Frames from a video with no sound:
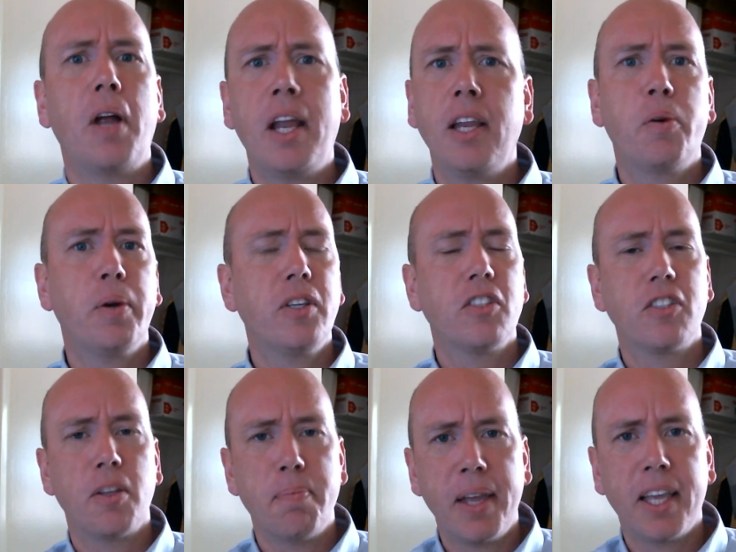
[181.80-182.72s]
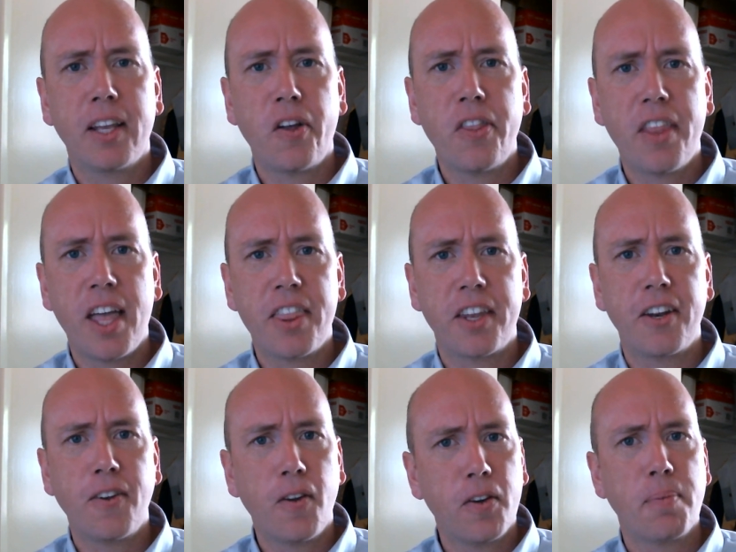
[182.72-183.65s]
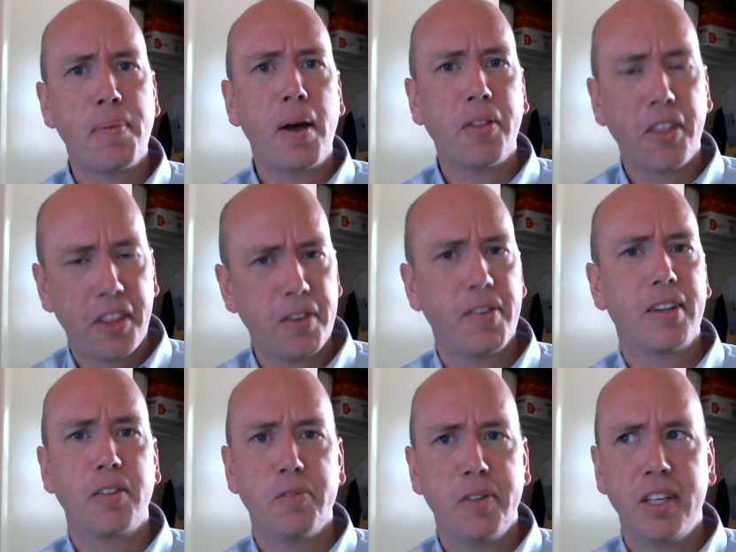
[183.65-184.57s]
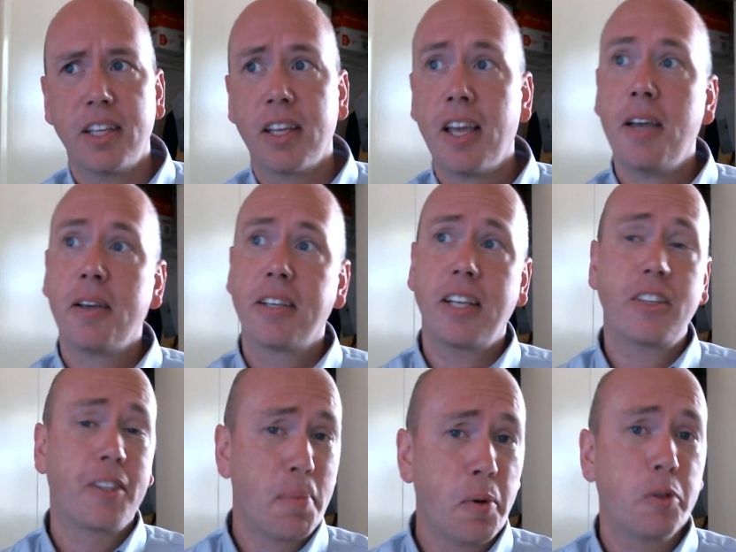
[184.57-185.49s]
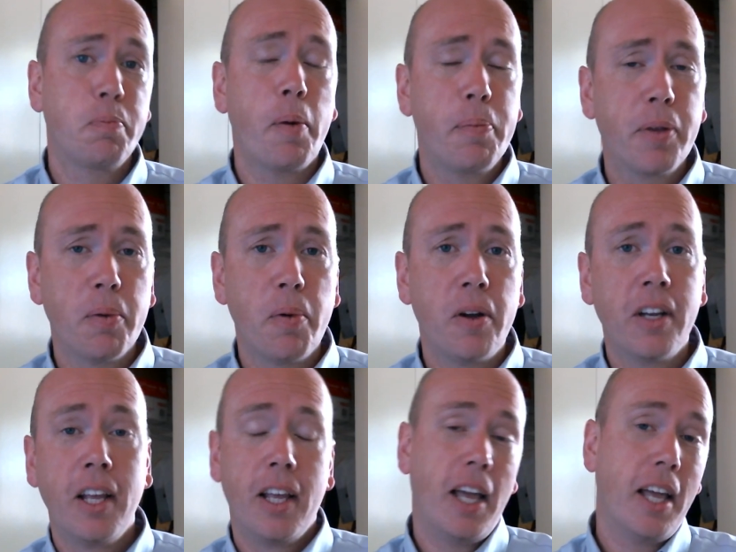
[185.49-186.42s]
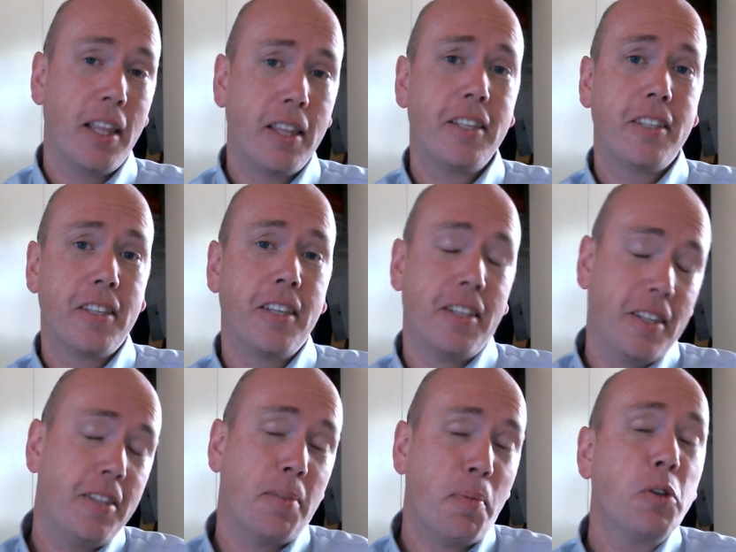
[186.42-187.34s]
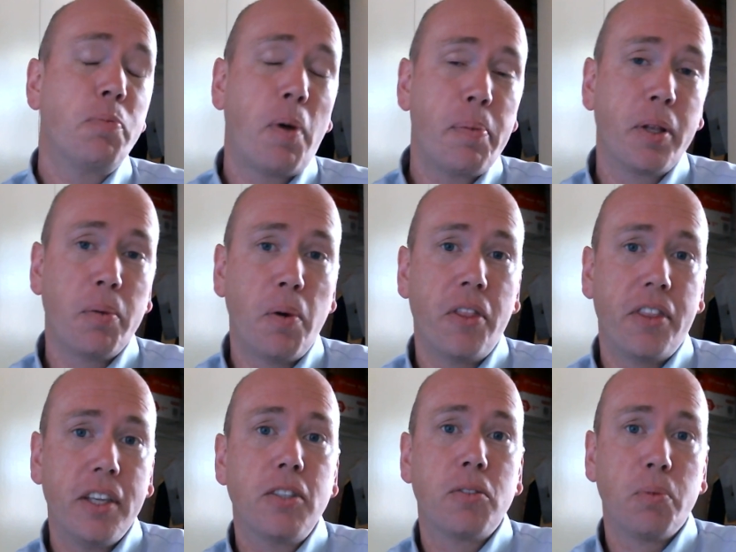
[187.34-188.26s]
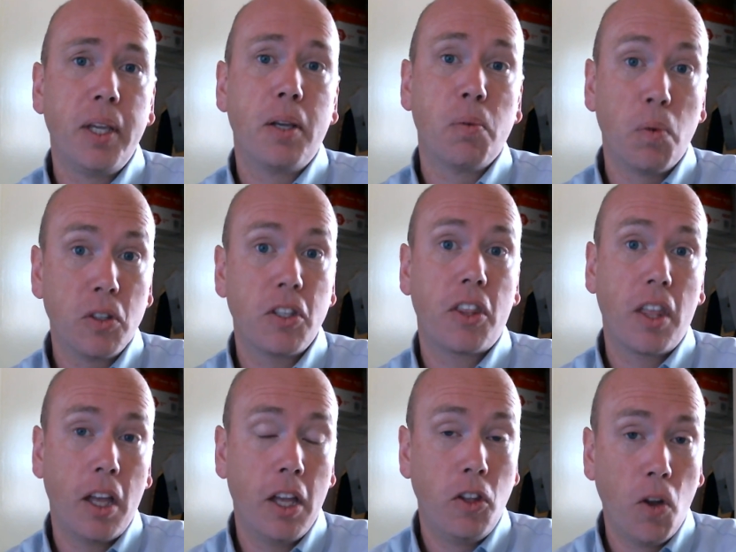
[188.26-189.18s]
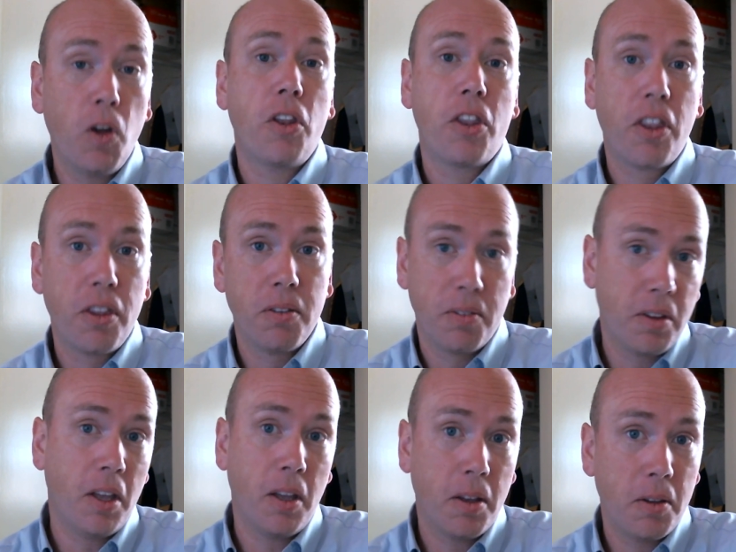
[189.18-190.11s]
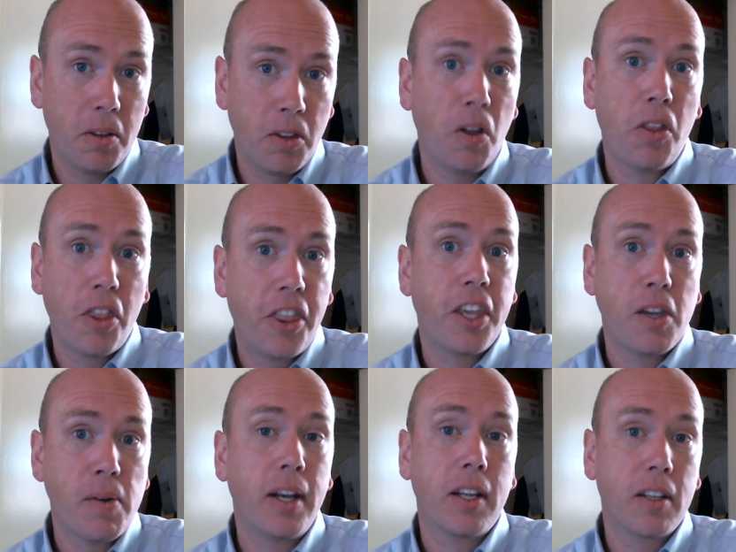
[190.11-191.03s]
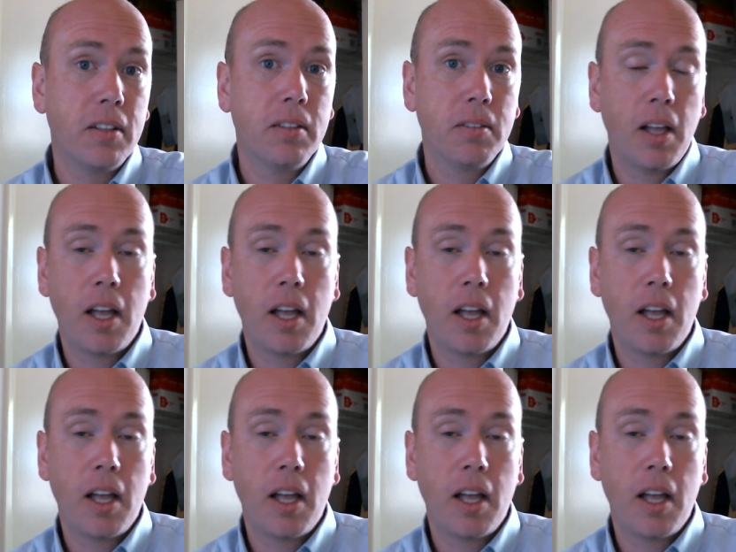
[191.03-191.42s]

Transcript: any questions that make it on there that are not about theoretical reading, because actually the most popular one the most popular one this week was a non-theoretical